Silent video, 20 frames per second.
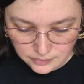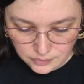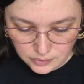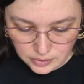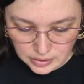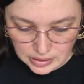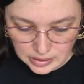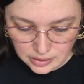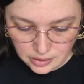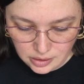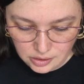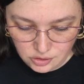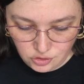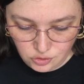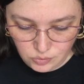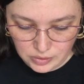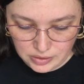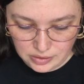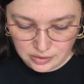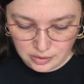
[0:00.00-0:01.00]
for English,
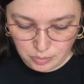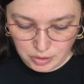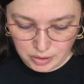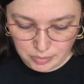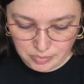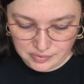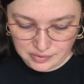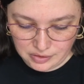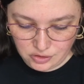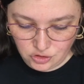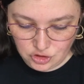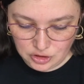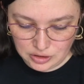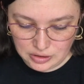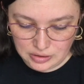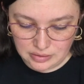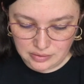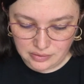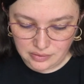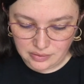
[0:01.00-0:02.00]
we did the
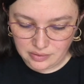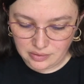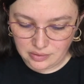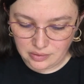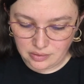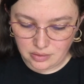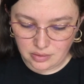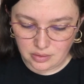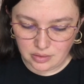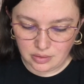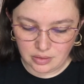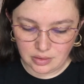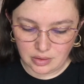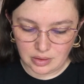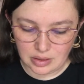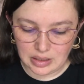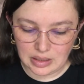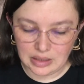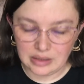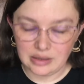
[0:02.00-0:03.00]
prepositions,
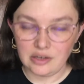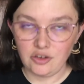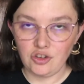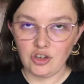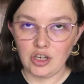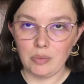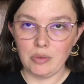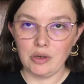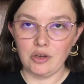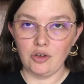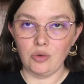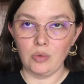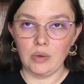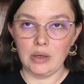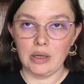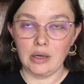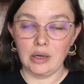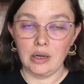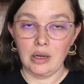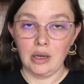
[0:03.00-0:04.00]
and each time we do
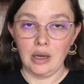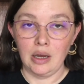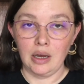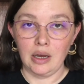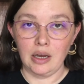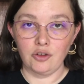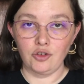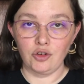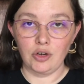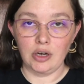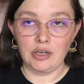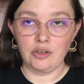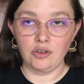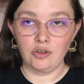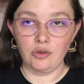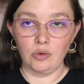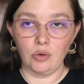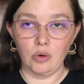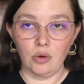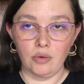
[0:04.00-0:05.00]
it, I try to
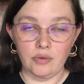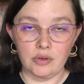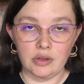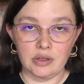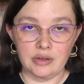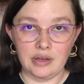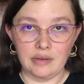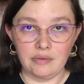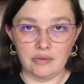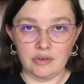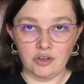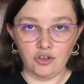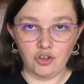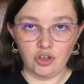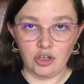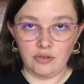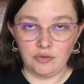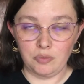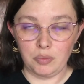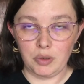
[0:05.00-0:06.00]
go over the
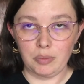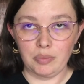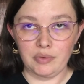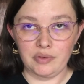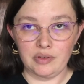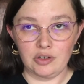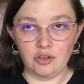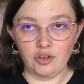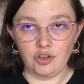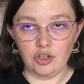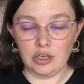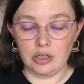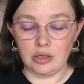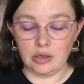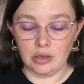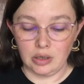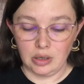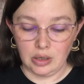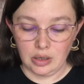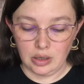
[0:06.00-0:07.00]
definition of preposition.
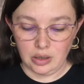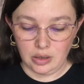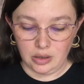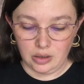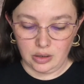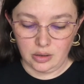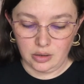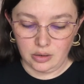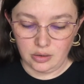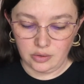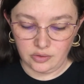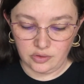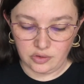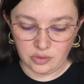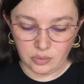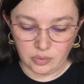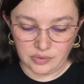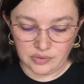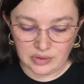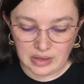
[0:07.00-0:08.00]
So
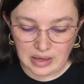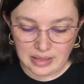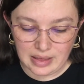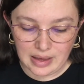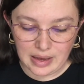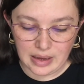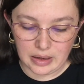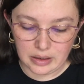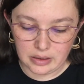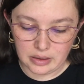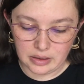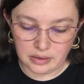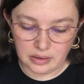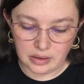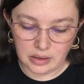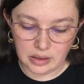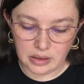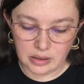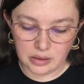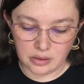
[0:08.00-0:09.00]
we'll say that, and
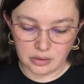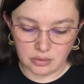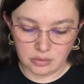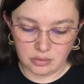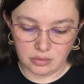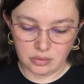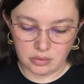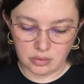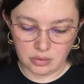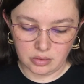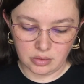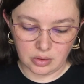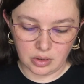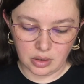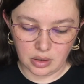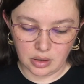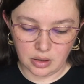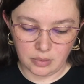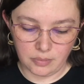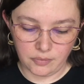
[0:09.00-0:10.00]
then
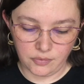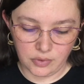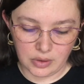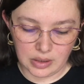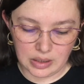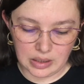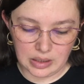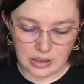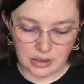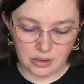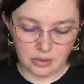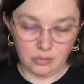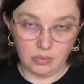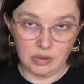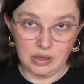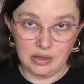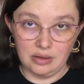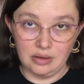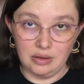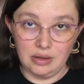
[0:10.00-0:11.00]
for in, we
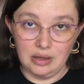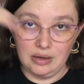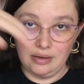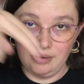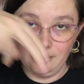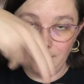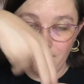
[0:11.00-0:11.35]
did this,